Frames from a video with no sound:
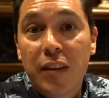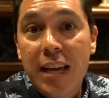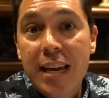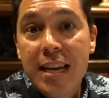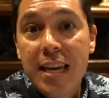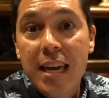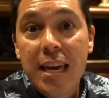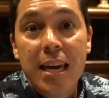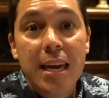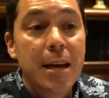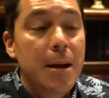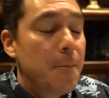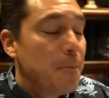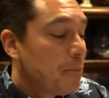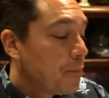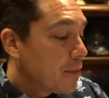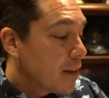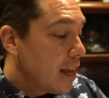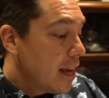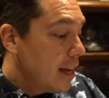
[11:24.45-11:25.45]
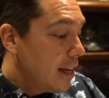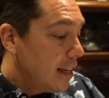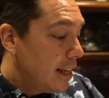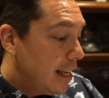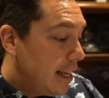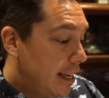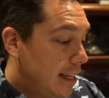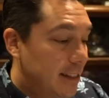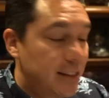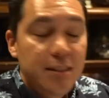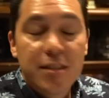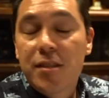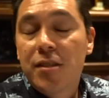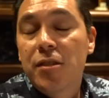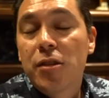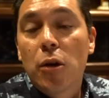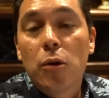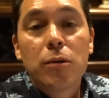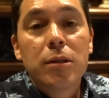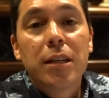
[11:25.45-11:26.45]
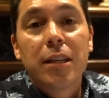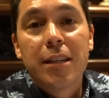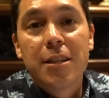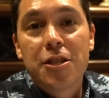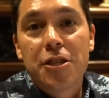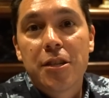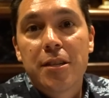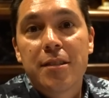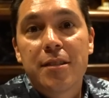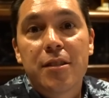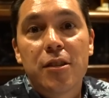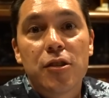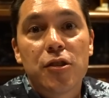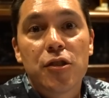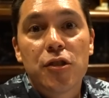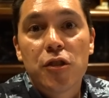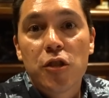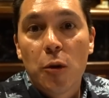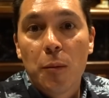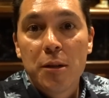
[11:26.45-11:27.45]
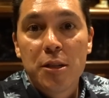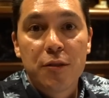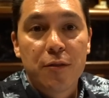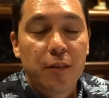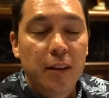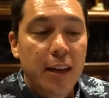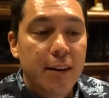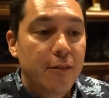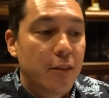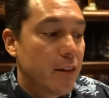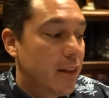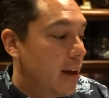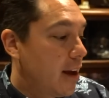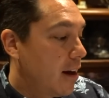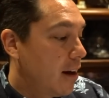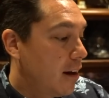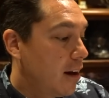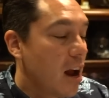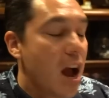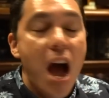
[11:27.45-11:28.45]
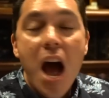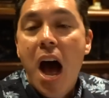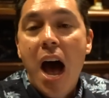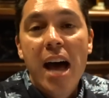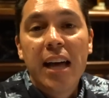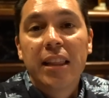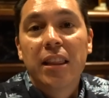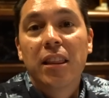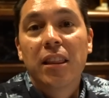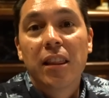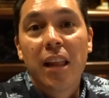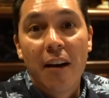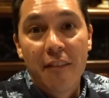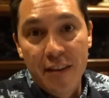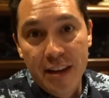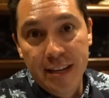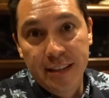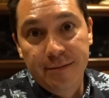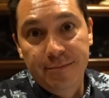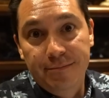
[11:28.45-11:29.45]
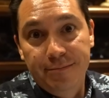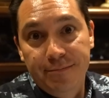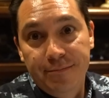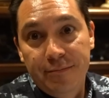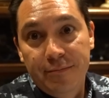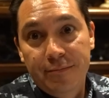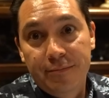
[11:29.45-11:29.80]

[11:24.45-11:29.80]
flaky. It's so delicious. There's so much flavor there. I love it. No